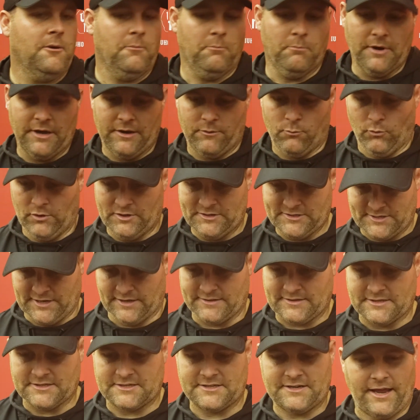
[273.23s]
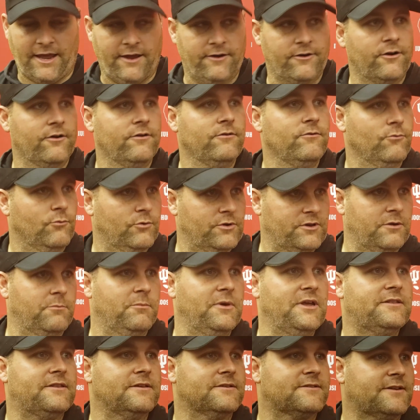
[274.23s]
But we set the standard. When you
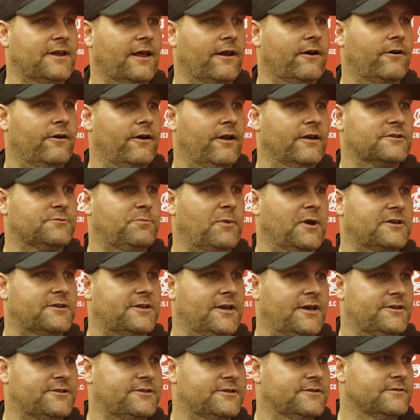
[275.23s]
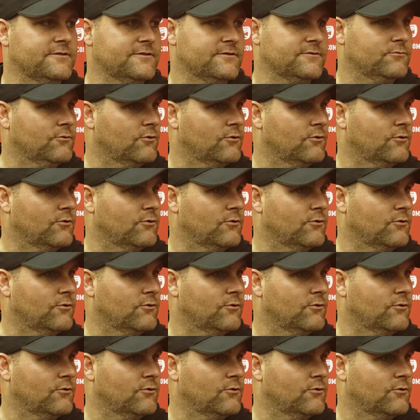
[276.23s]
meet the standard and expectations,